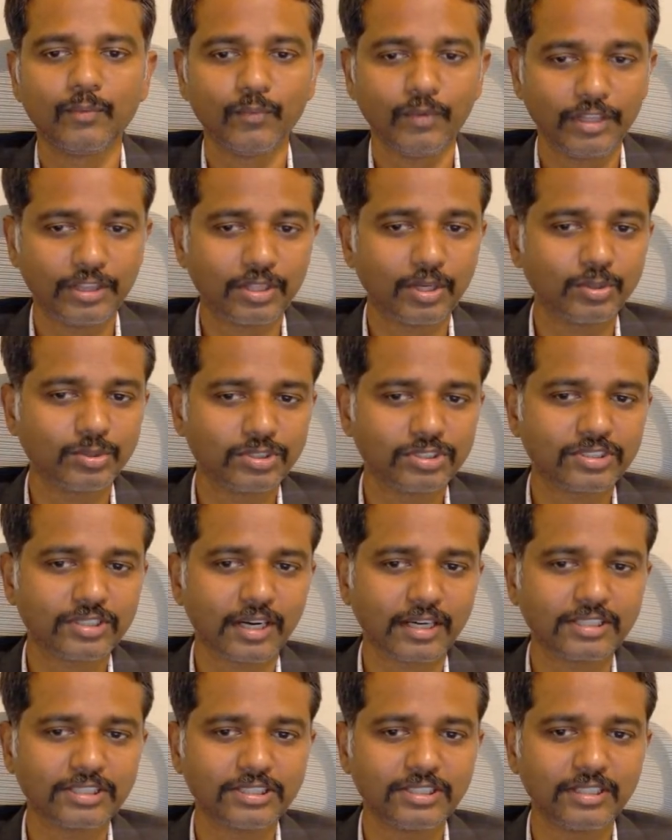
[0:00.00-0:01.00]
Without
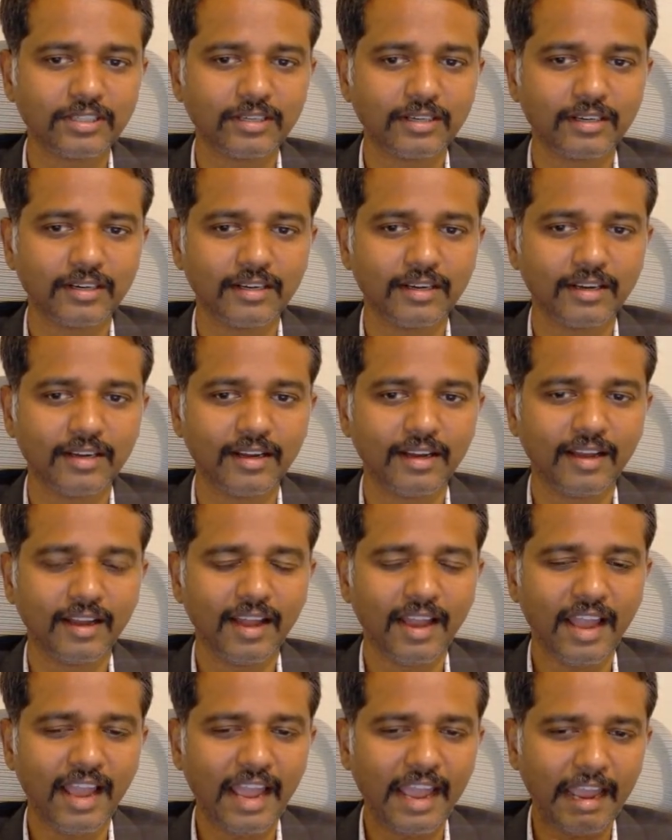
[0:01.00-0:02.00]
structure,
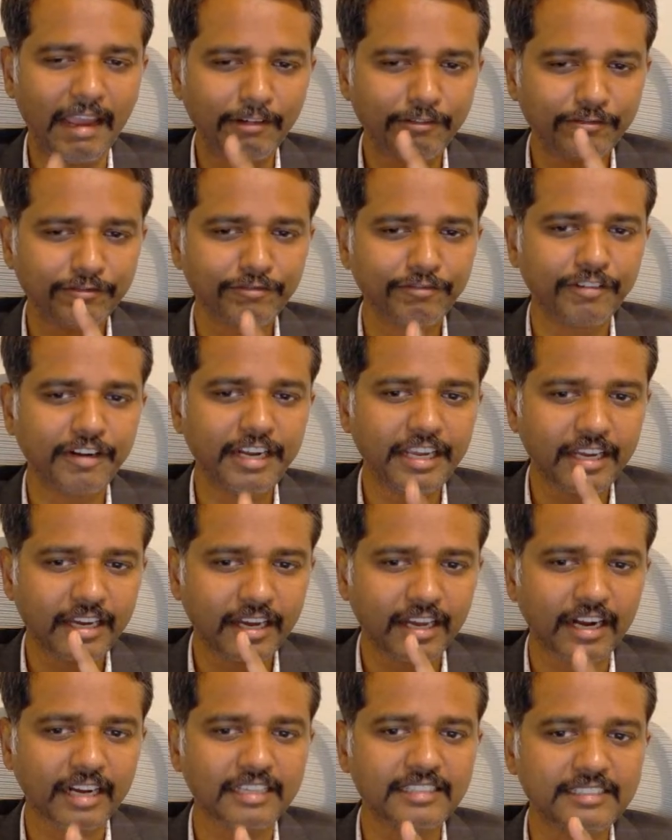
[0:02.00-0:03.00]
every
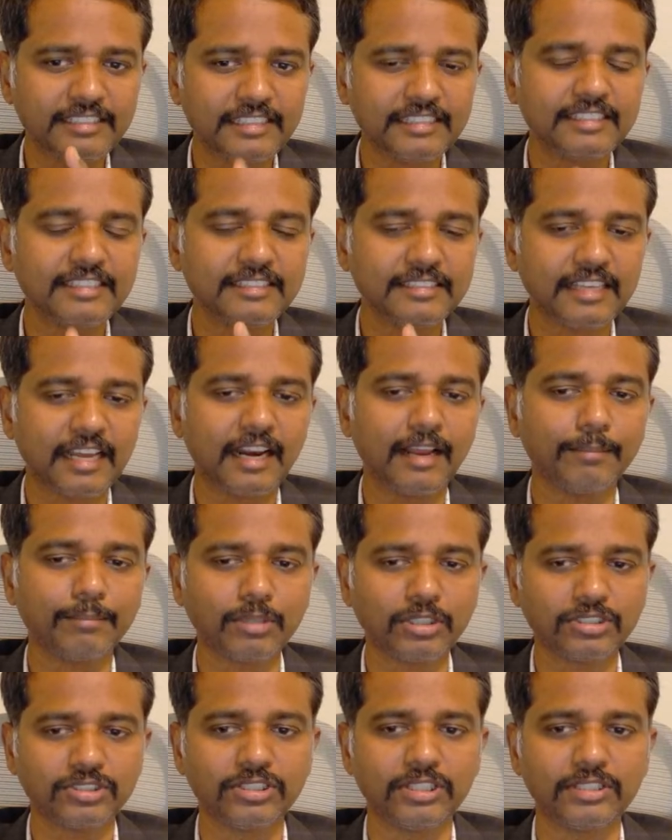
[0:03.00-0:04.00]
crisis is an
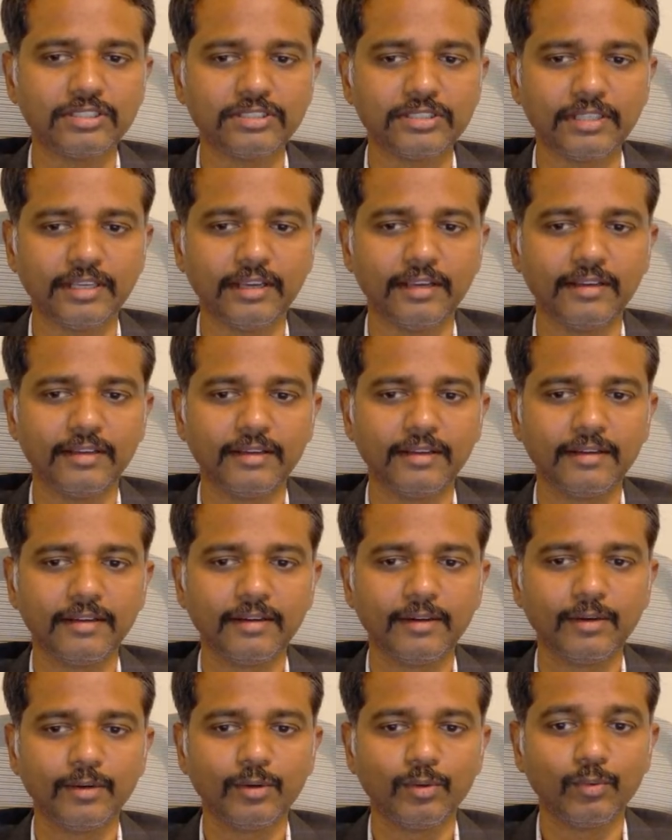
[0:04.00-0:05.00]
emergency.
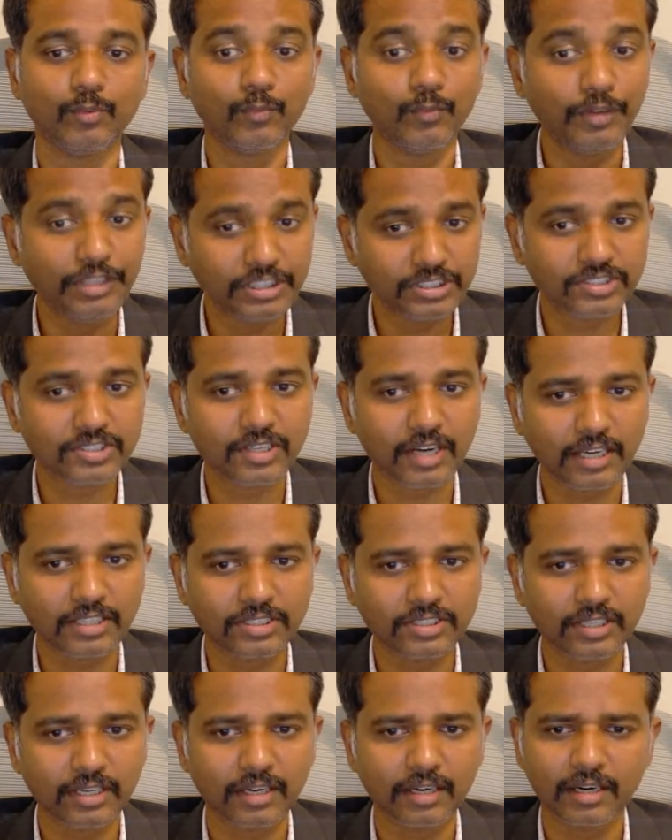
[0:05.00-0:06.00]
With
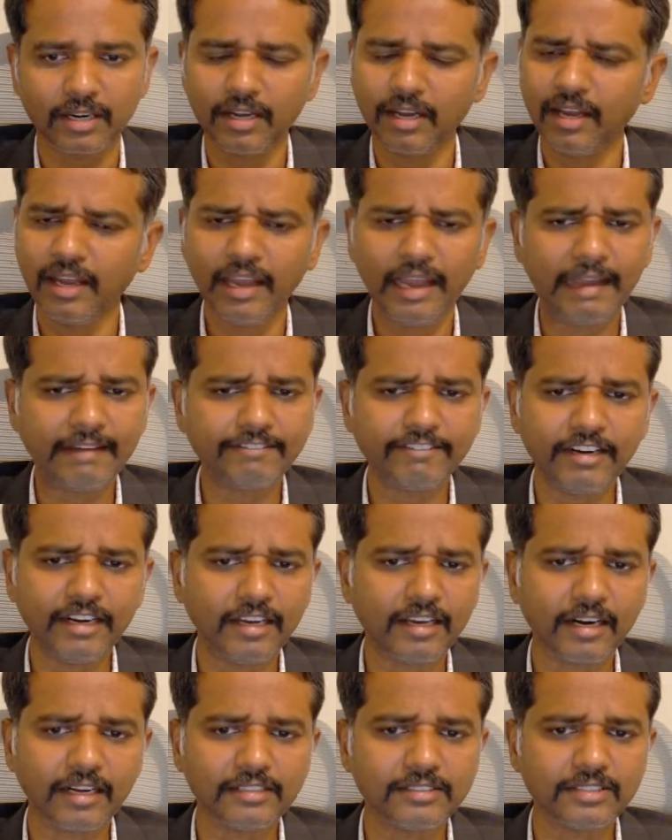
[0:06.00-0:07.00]
structure,
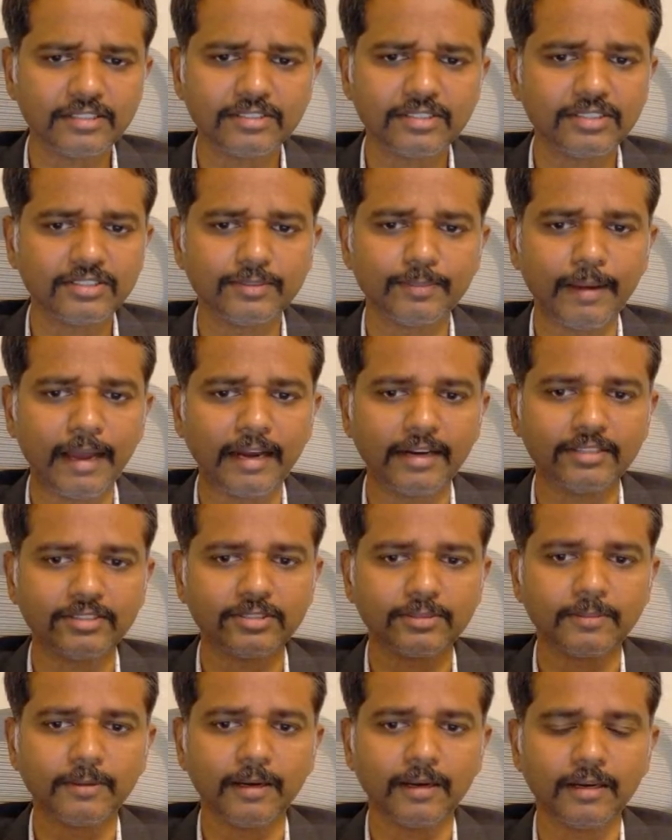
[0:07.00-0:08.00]
every crisis is
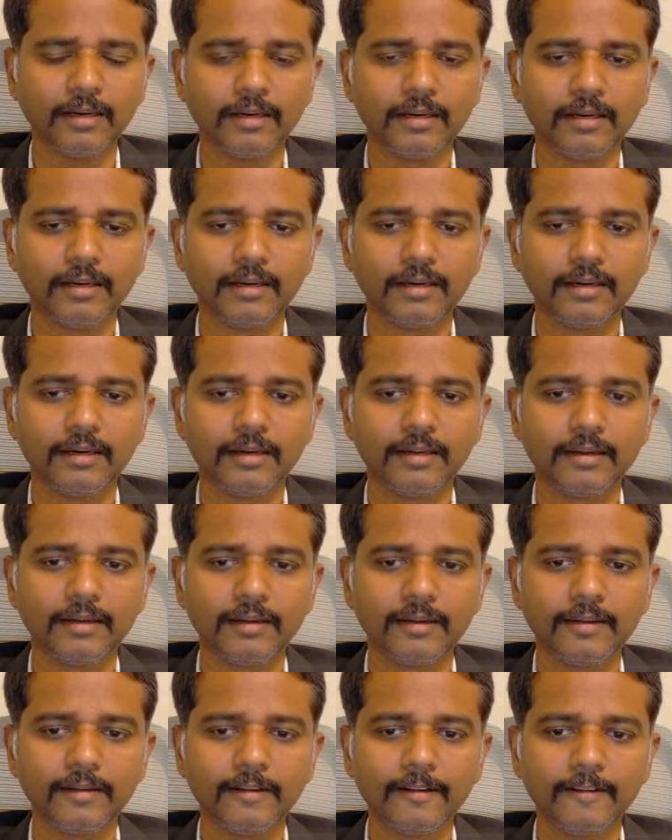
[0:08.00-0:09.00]
manageable.
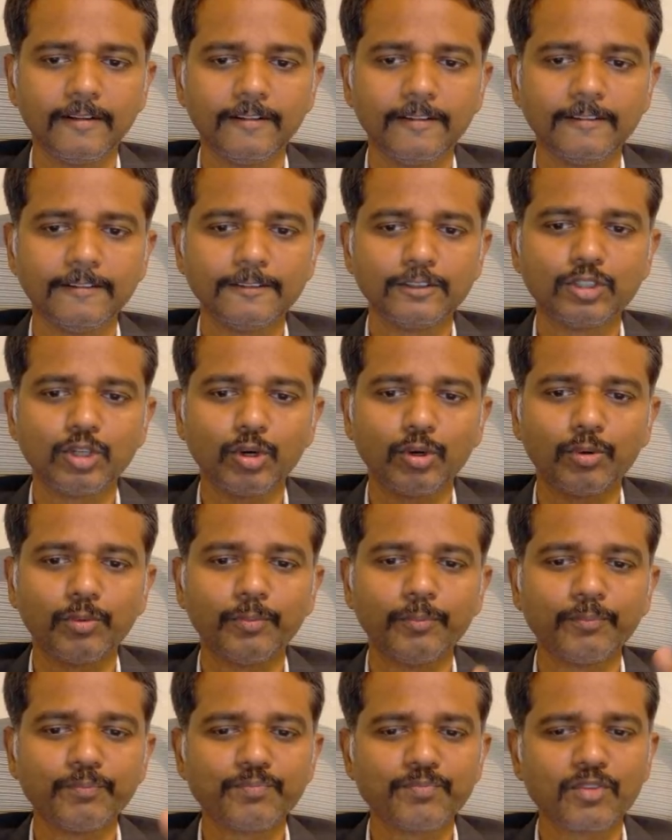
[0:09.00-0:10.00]

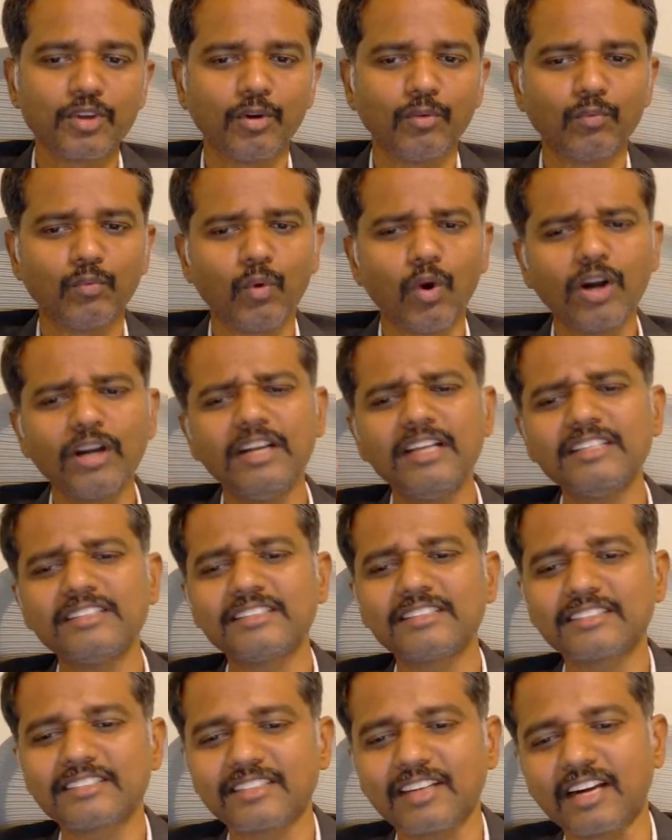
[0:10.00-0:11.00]
So, what
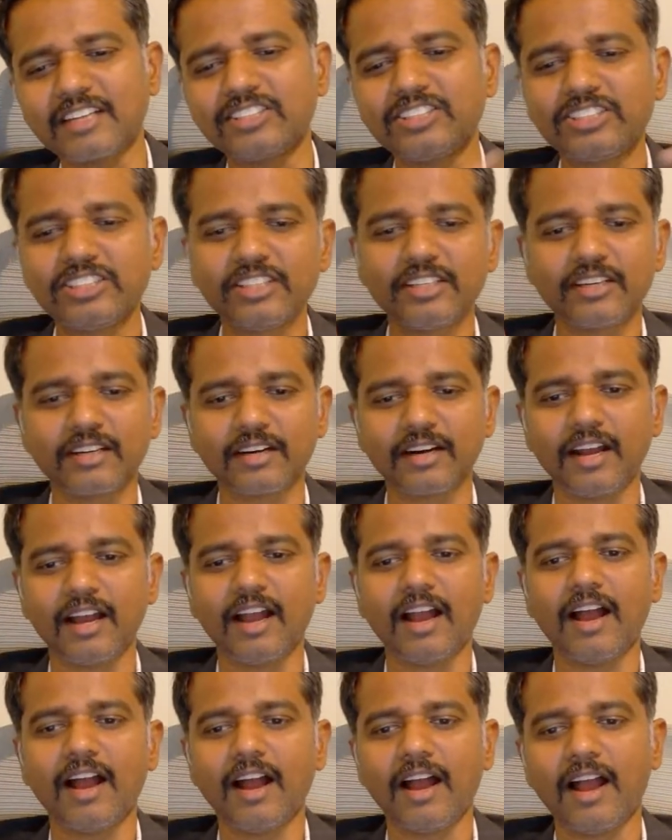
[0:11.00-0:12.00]
does structure
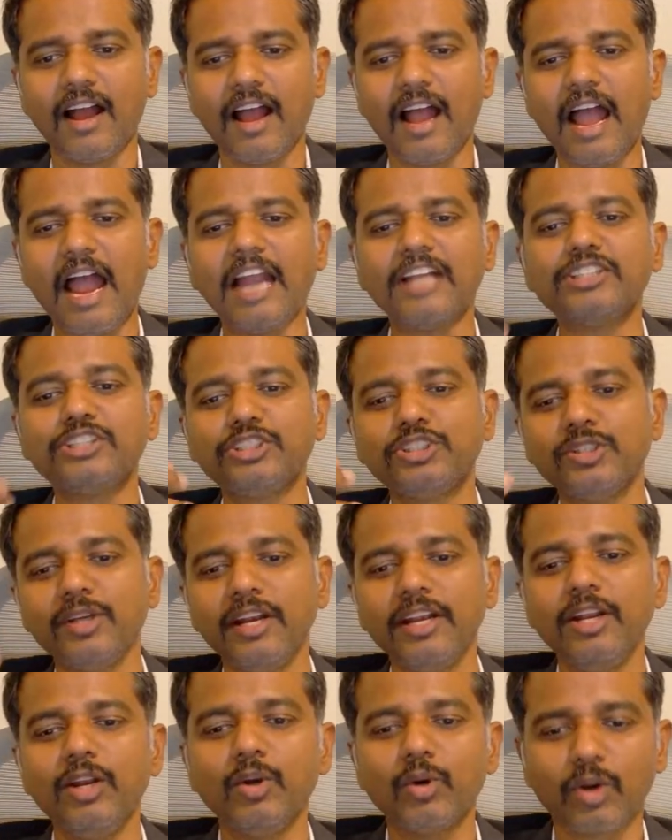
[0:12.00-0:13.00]

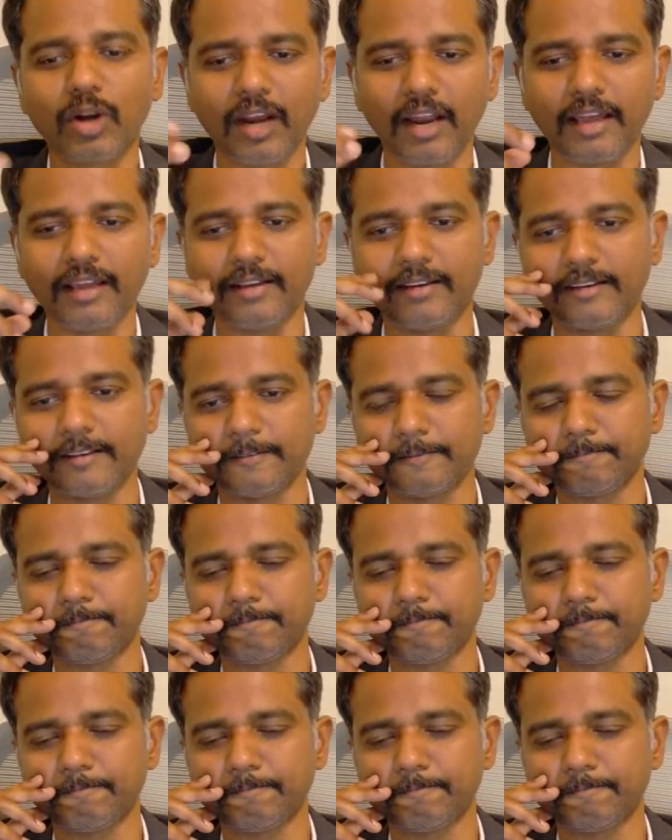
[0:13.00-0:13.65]
actually look like?